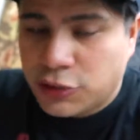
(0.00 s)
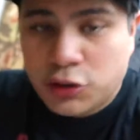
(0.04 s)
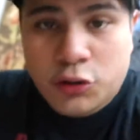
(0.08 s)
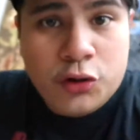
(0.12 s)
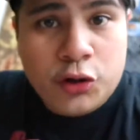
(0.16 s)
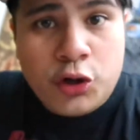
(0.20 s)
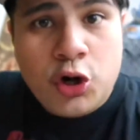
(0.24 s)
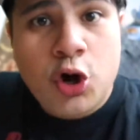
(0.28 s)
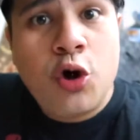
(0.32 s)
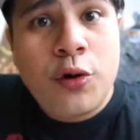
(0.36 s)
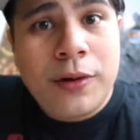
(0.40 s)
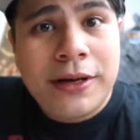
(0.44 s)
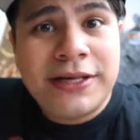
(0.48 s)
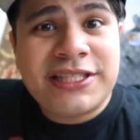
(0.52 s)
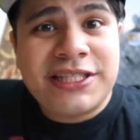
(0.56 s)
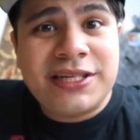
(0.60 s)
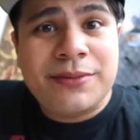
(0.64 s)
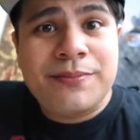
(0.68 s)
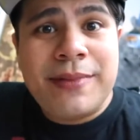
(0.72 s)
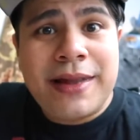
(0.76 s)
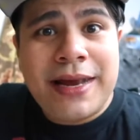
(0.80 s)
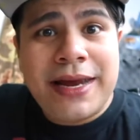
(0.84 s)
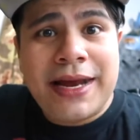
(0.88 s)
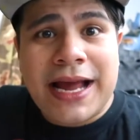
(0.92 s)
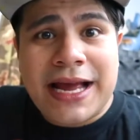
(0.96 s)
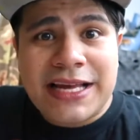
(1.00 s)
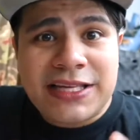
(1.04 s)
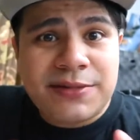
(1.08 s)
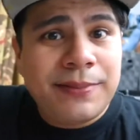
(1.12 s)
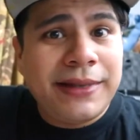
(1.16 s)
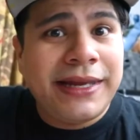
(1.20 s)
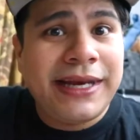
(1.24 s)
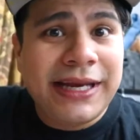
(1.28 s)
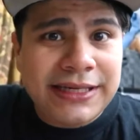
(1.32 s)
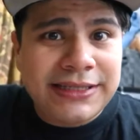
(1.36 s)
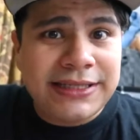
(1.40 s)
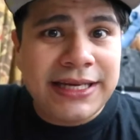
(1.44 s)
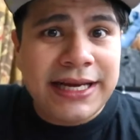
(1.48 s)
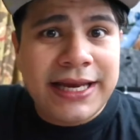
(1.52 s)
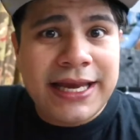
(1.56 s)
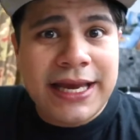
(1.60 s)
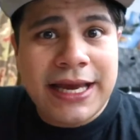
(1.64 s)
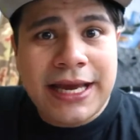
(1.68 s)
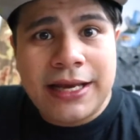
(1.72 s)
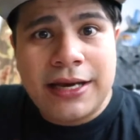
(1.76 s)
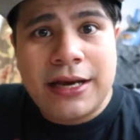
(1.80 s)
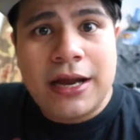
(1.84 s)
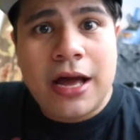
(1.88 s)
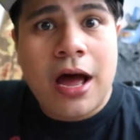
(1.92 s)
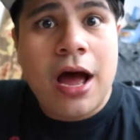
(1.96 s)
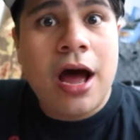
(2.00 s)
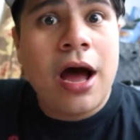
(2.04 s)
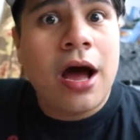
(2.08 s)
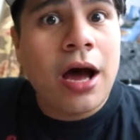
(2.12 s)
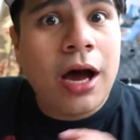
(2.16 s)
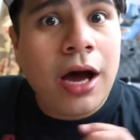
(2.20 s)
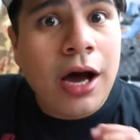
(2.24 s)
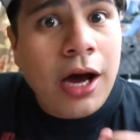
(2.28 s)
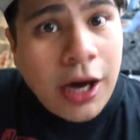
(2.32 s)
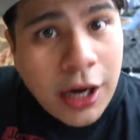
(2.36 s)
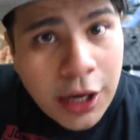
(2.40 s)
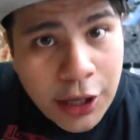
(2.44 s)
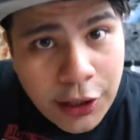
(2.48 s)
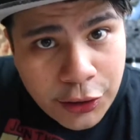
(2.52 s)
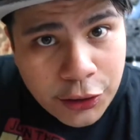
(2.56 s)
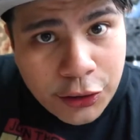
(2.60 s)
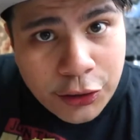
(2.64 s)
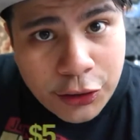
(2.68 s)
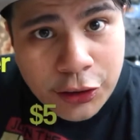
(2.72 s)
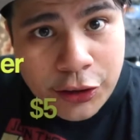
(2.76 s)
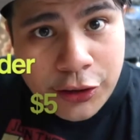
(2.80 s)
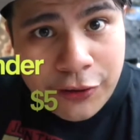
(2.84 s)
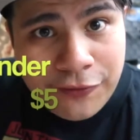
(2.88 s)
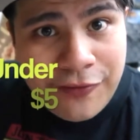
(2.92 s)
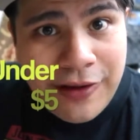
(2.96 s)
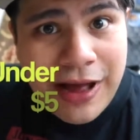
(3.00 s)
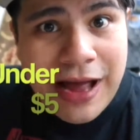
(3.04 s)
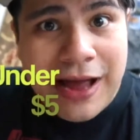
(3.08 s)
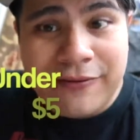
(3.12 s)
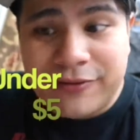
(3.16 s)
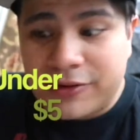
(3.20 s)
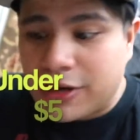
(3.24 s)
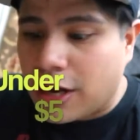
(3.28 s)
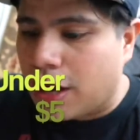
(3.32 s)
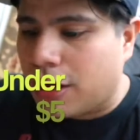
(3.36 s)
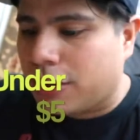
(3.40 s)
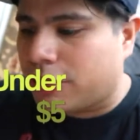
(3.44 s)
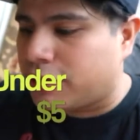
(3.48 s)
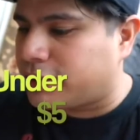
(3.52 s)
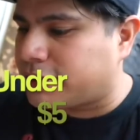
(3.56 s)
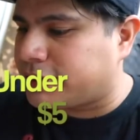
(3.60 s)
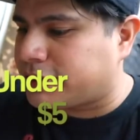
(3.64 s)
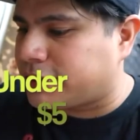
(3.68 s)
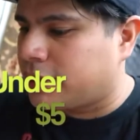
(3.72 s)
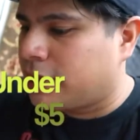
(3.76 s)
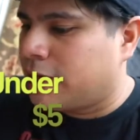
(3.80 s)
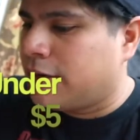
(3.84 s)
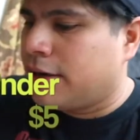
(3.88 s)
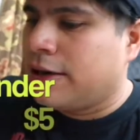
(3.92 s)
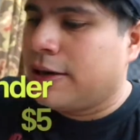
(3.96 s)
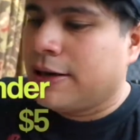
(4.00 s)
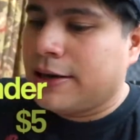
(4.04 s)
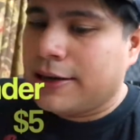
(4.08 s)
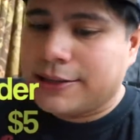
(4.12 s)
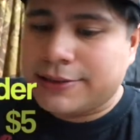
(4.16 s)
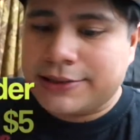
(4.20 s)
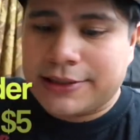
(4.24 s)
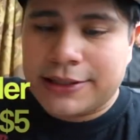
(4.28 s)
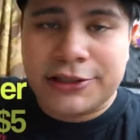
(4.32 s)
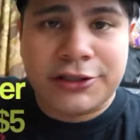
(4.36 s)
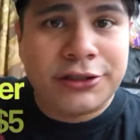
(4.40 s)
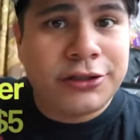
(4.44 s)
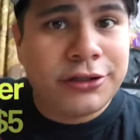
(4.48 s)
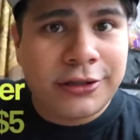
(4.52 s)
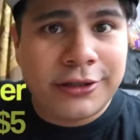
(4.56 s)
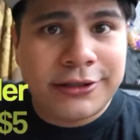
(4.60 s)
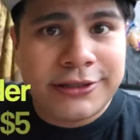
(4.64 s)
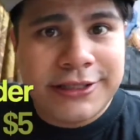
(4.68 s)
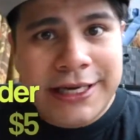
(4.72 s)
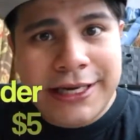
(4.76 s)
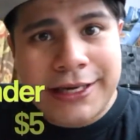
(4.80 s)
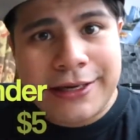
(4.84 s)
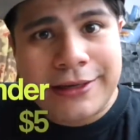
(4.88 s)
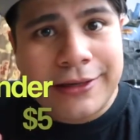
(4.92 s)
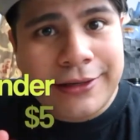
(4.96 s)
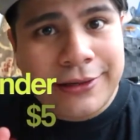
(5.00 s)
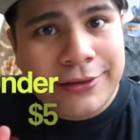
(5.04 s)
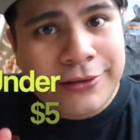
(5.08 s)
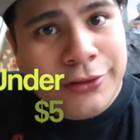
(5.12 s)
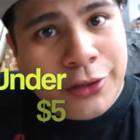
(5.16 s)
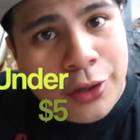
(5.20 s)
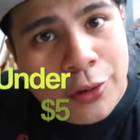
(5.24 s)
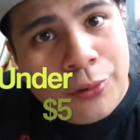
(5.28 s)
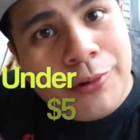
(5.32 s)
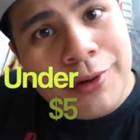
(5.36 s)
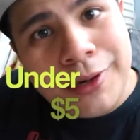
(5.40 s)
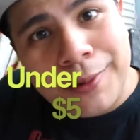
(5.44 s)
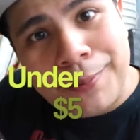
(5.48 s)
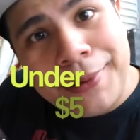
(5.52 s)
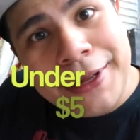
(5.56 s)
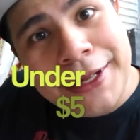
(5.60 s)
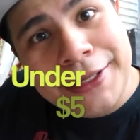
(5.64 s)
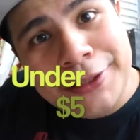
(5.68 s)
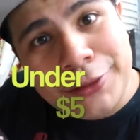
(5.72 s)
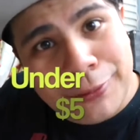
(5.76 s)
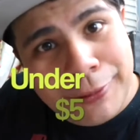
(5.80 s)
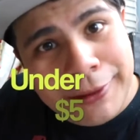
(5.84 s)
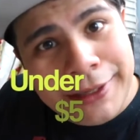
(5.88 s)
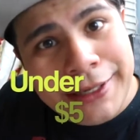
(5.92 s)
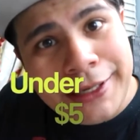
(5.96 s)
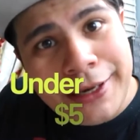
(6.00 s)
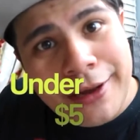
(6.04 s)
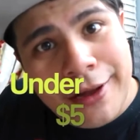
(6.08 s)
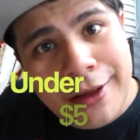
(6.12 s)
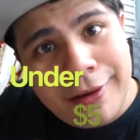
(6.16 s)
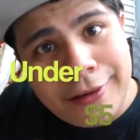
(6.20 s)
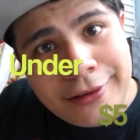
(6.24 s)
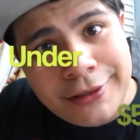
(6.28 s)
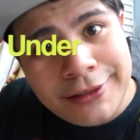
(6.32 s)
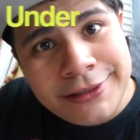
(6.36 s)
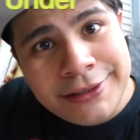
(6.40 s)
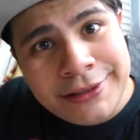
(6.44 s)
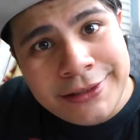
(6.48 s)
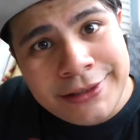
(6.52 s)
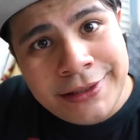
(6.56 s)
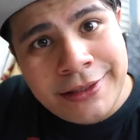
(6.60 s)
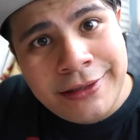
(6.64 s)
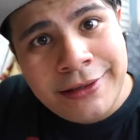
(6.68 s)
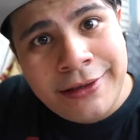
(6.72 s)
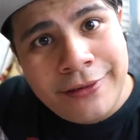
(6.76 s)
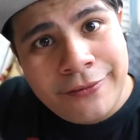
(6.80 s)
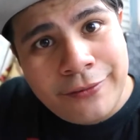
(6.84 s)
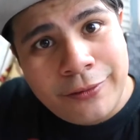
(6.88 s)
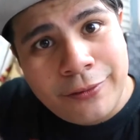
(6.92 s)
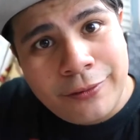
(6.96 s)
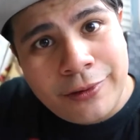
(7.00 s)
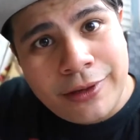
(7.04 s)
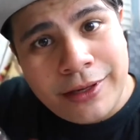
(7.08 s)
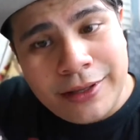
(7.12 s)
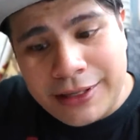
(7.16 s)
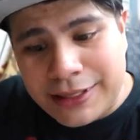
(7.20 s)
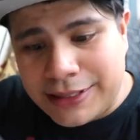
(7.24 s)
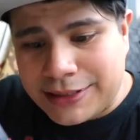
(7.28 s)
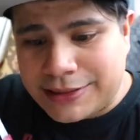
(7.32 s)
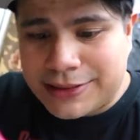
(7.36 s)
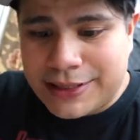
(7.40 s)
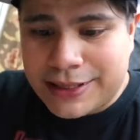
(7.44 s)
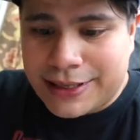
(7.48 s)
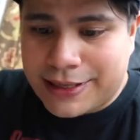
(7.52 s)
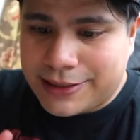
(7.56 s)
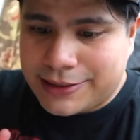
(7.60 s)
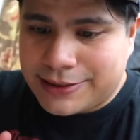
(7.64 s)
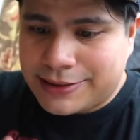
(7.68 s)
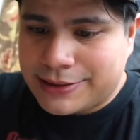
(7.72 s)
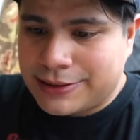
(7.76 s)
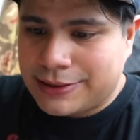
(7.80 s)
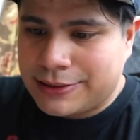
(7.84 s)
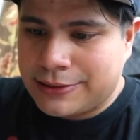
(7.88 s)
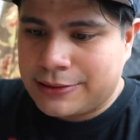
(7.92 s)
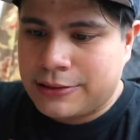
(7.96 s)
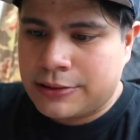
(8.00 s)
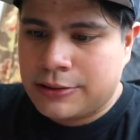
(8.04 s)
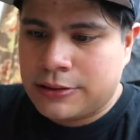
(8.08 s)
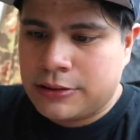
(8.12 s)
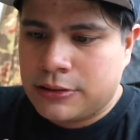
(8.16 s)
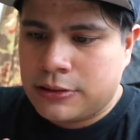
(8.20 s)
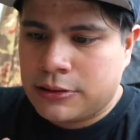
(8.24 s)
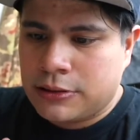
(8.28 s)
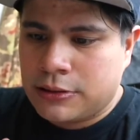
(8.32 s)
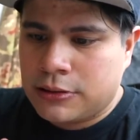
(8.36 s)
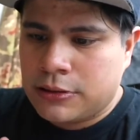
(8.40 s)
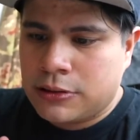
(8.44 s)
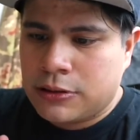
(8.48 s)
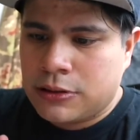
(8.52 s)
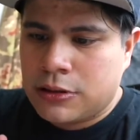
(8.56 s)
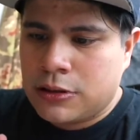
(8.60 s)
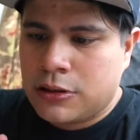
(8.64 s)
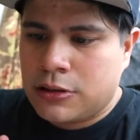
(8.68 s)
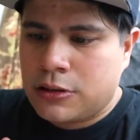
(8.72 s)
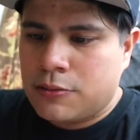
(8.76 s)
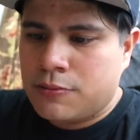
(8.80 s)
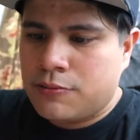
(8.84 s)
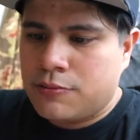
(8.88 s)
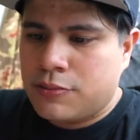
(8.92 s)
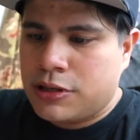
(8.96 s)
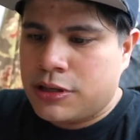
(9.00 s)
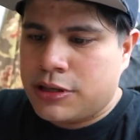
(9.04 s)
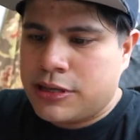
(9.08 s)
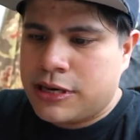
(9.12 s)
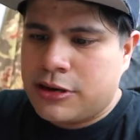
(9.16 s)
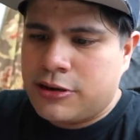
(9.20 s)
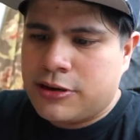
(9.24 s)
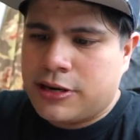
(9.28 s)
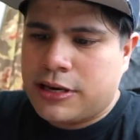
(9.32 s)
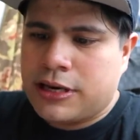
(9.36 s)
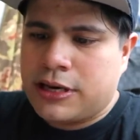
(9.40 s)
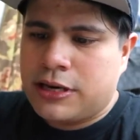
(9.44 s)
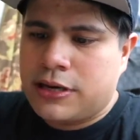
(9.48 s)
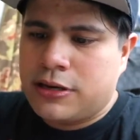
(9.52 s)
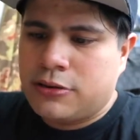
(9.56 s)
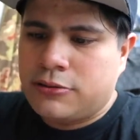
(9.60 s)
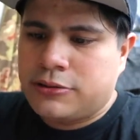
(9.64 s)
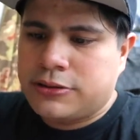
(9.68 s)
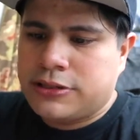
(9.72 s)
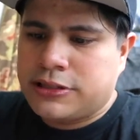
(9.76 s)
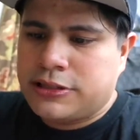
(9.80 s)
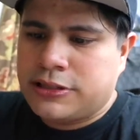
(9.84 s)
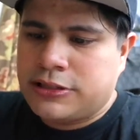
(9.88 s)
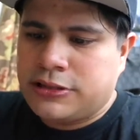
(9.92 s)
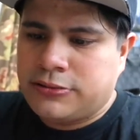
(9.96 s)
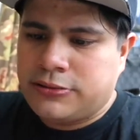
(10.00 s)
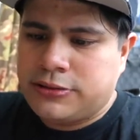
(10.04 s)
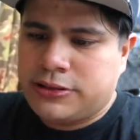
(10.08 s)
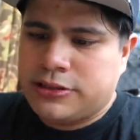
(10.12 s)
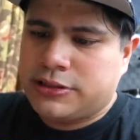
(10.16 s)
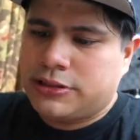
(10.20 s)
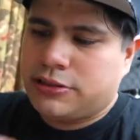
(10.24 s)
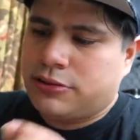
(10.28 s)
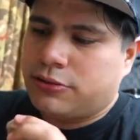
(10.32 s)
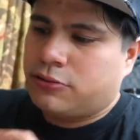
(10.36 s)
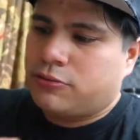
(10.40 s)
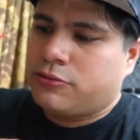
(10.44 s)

So the goal is to make as many as I can under five dollars, because I sure as heck don't want to pay twenty dollars for one of these things. But now I kind of know what to do with this